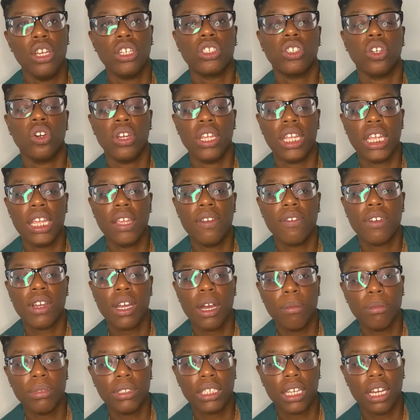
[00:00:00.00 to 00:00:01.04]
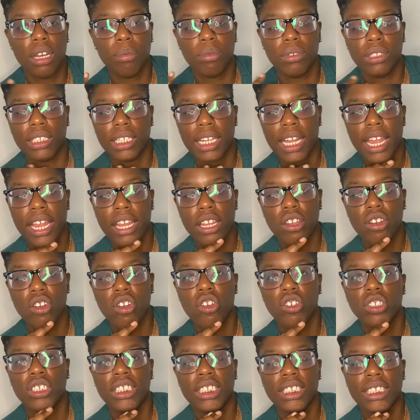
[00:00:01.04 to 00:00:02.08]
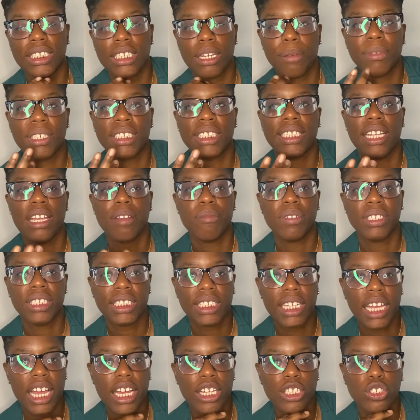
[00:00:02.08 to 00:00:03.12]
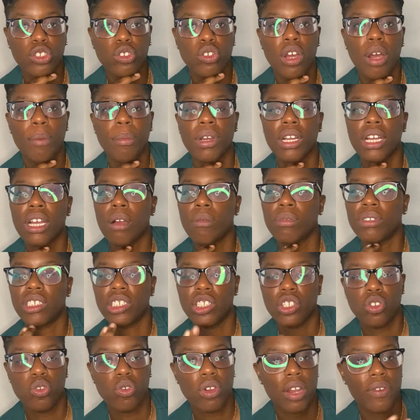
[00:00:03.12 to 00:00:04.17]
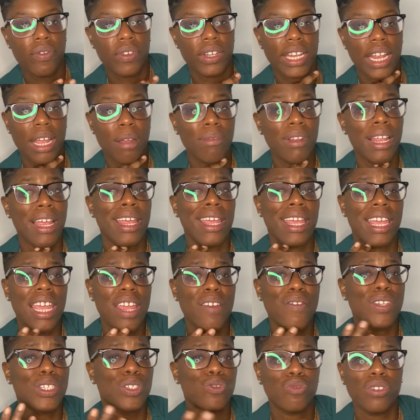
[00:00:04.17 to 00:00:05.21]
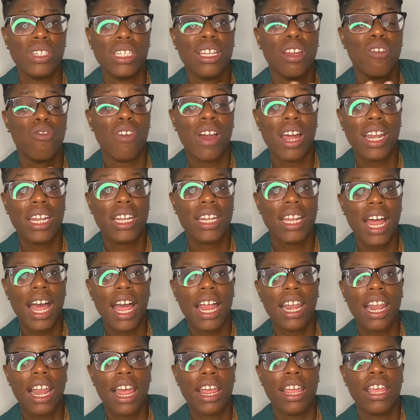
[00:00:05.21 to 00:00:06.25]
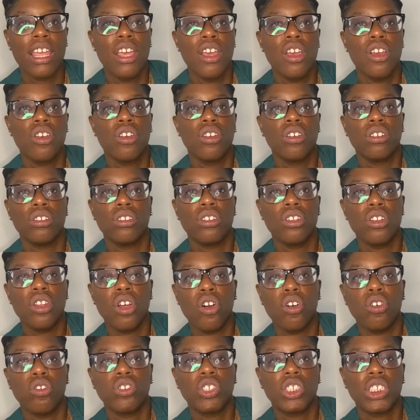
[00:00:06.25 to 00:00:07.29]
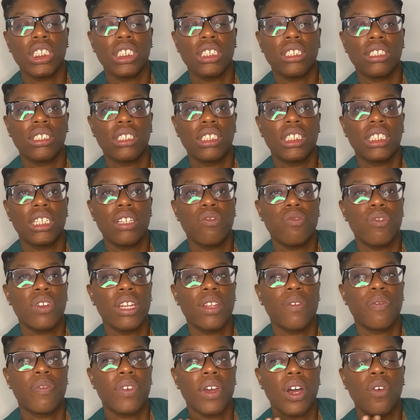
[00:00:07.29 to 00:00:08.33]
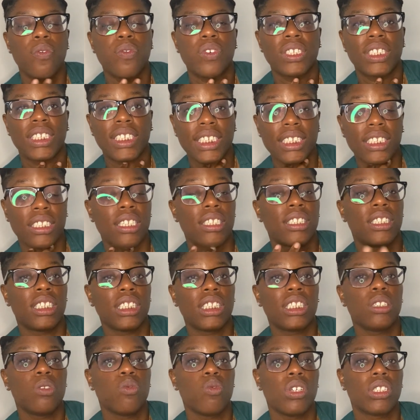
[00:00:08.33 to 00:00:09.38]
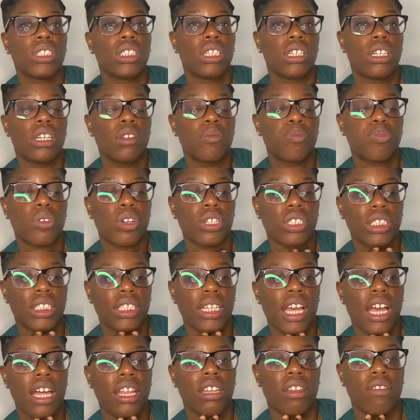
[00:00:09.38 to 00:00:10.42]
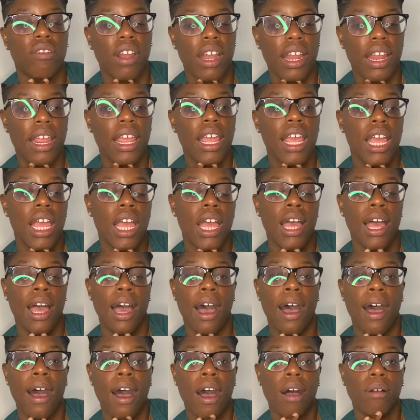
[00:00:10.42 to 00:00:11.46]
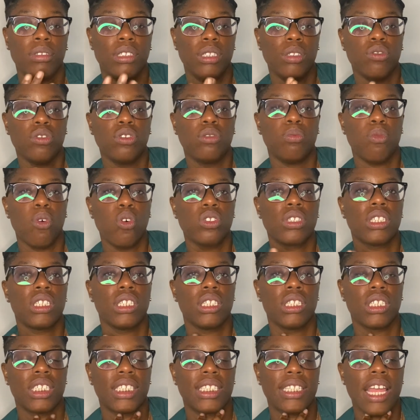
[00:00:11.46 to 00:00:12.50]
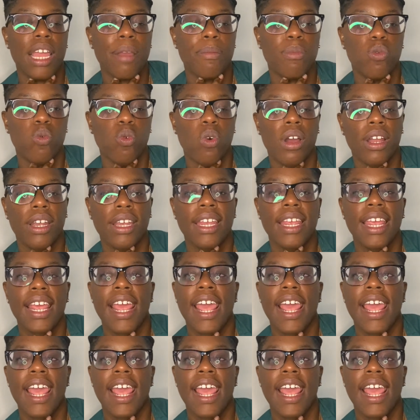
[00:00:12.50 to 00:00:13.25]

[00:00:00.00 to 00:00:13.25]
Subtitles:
So Eve comes up, is like, you know, Sissy, I'm gonna stand beside you, I'm gonna come see you every day. I'm like, Eve is really a ride or die, like, you know, she really fell for Sissy, and Sissy was the good personality, right? She was mostly the stable one.